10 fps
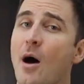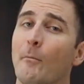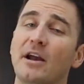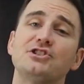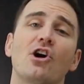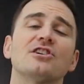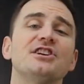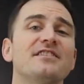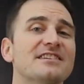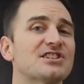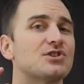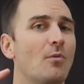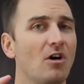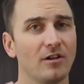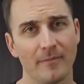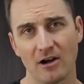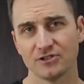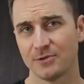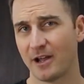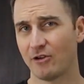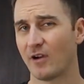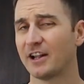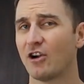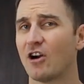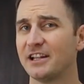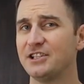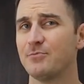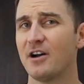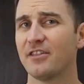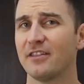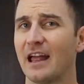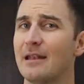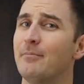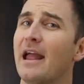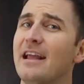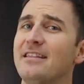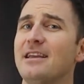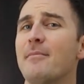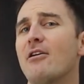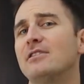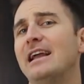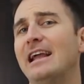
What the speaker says: By charging this small amount to my credit card each month and paying the amount